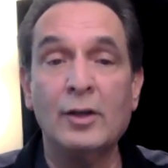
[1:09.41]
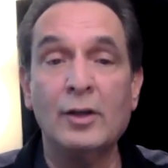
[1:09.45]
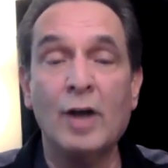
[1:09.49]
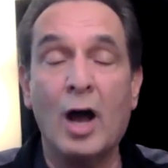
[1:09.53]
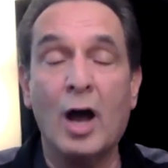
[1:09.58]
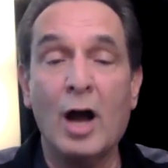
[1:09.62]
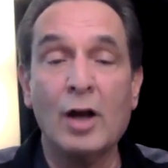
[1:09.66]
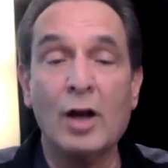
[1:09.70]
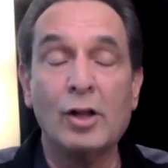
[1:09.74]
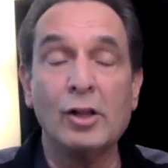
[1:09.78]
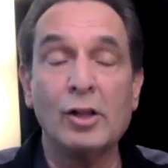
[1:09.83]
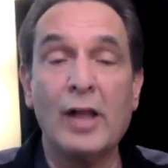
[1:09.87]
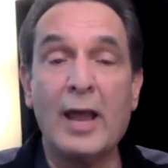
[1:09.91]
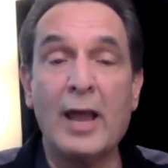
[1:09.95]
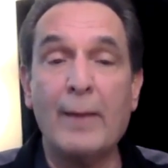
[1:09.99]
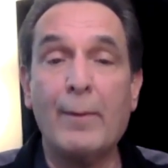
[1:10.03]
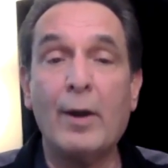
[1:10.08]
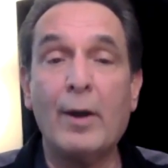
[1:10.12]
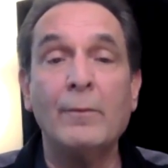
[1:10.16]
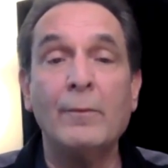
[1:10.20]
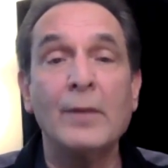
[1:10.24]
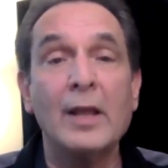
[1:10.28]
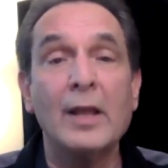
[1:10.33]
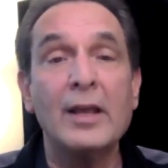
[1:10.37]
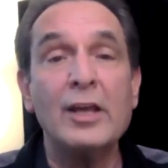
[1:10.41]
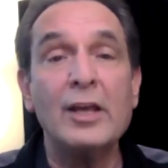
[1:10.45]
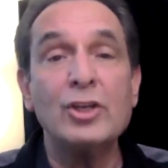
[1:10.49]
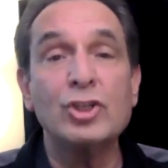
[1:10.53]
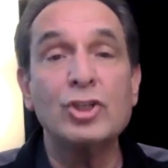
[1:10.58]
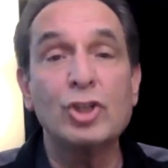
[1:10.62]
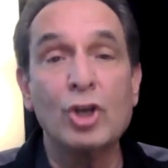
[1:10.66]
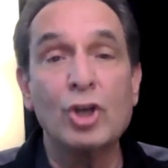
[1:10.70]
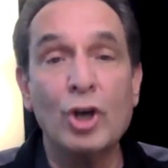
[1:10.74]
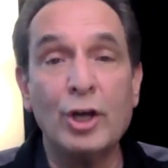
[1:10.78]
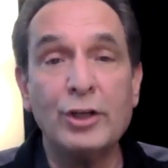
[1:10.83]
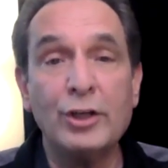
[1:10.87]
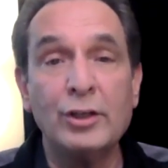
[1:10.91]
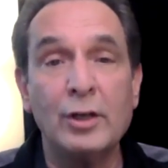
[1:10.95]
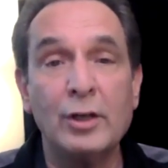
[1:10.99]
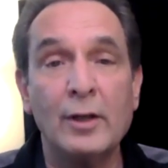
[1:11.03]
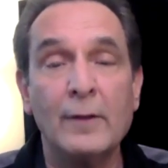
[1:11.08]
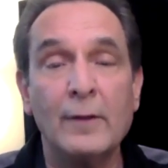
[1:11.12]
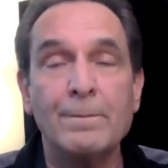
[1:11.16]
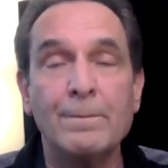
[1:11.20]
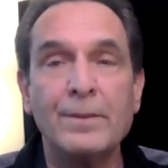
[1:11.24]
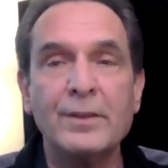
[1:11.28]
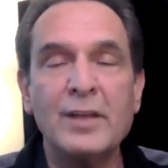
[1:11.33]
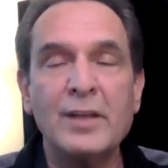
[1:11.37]
Glaber, he's good
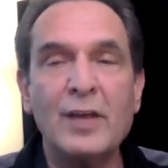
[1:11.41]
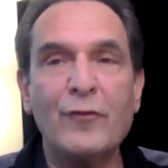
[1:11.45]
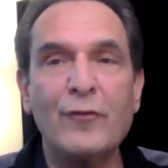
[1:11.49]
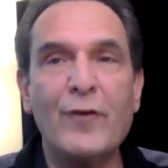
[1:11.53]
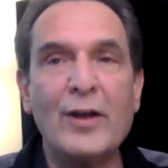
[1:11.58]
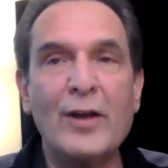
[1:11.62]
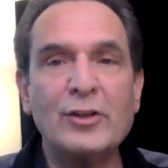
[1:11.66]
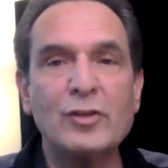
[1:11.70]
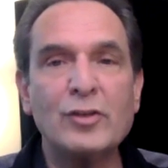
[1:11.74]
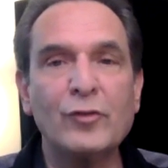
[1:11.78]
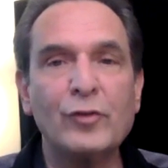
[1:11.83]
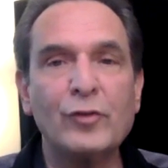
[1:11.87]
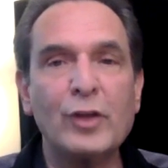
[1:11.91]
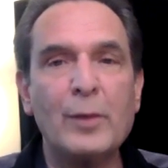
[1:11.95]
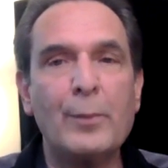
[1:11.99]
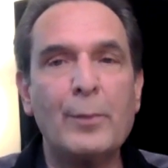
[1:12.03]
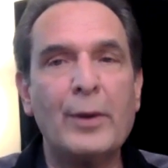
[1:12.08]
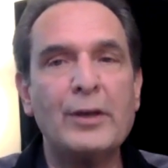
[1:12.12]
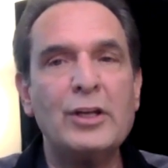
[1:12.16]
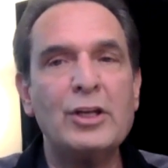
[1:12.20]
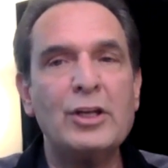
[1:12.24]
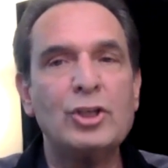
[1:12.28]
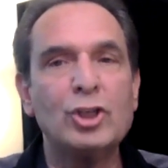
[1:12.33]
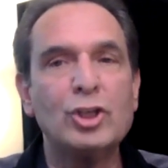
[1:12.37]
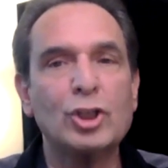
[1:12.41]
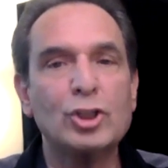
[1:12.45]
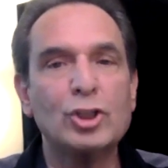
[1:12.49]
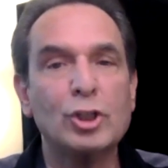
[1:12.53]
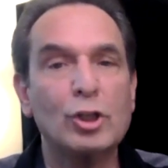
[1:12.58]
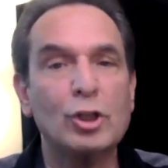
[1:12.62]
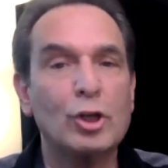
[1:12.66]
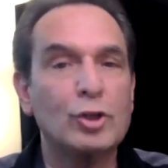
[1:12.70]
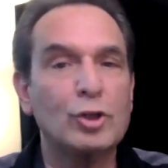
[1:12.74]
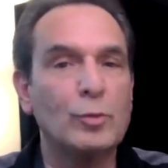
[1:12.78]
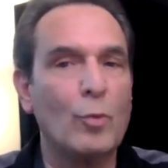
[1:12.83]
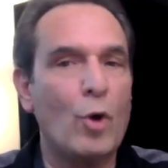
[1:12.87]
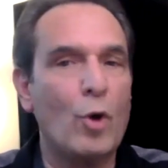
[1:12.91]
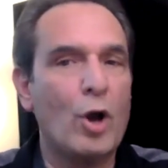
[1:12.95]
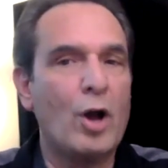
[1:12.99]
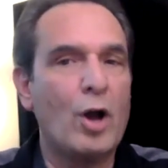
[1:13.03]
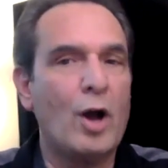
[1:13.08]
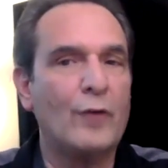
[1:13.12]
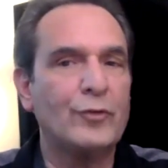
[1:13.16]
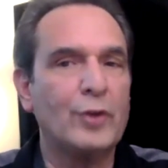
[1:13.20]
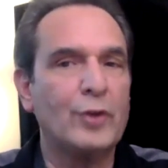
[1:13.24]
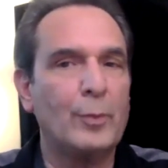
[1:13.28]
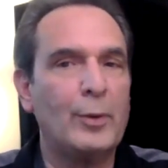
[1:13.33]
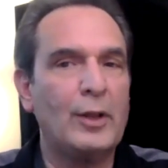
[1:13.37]
defensively, but he just looks more
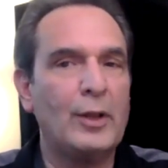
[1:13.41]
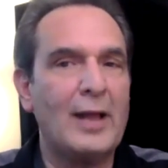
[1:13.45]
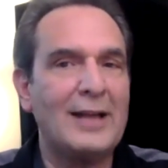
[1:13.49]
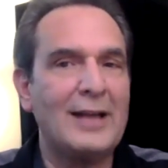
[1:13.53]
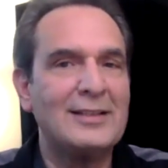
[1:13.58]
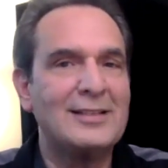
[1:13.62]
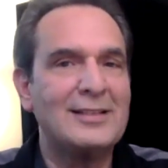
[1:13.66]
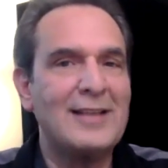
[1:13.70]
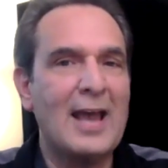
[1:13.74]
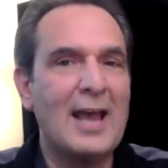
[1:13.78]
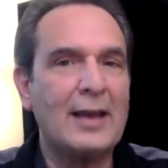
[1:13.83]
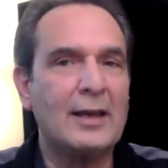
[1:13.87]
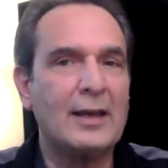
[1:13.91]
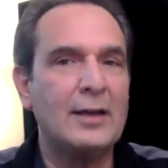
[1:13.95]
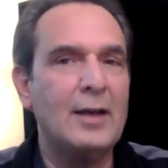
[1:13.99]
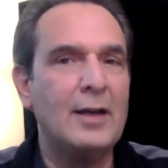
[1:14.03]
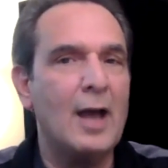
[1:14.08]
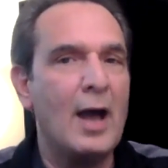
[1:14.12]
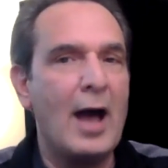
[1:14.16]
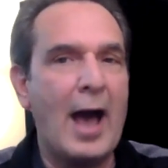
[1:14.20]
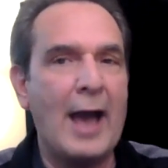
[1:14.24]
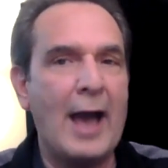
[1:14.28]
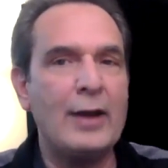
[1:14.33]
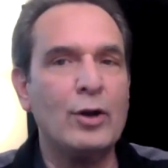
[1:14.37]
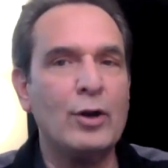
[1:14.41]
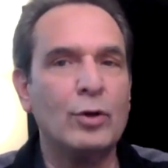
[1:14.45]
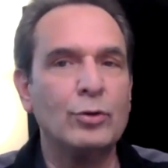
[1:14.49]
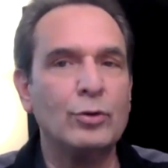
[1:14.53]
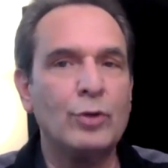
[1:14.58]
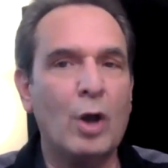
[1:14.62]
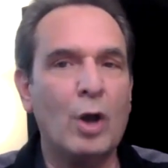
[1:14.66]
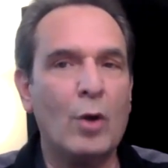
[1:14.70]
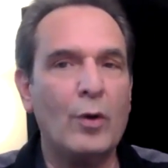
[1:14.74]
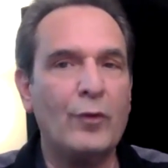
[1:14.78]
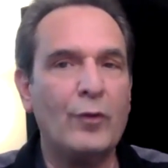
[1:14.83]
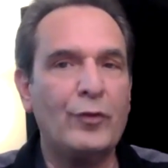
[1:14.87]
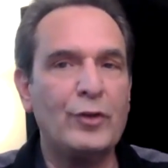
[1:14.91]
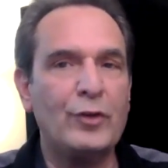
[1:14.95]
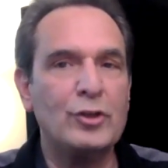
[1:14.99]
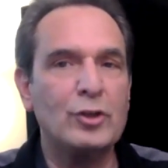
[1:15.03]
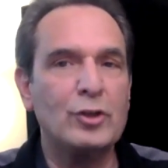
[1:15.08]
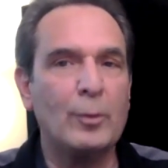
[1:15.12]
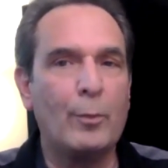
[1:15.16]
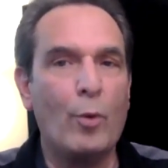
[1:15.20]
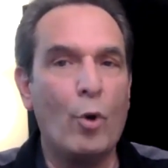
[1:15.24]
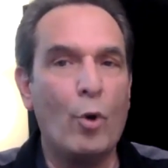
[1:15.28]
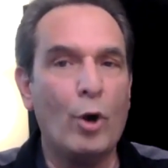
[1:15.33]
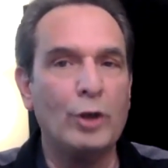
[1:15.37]
comfortable at second. I don't know if he's
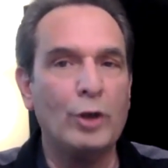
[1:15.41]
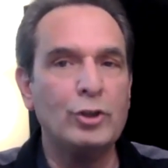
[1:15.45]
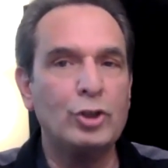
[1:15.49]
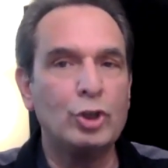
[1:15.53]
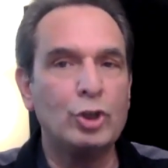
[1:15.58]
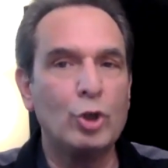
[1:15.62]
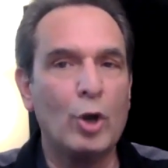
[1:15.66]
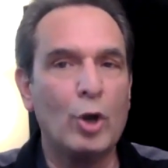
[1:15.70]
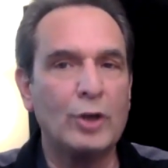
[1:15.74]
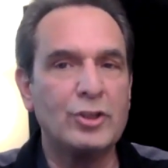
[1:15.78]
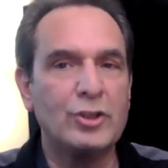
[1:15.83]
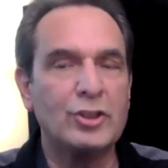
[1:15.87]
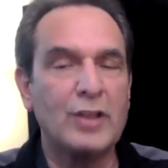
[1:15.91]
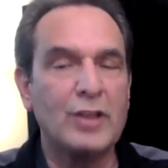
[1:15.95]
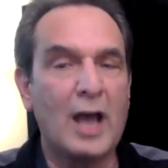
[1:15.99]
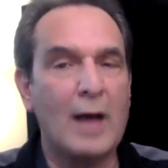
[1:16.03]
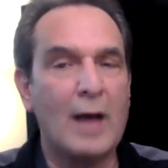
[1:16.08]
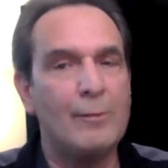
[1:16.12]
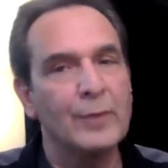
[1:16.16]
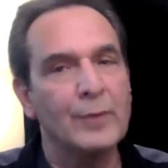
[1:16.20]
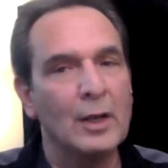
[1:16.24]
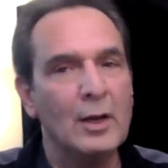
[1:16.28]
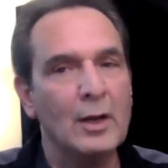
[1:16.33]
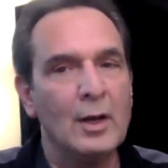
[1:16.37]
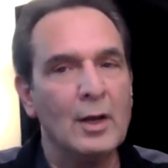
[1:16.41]
a born shortstop.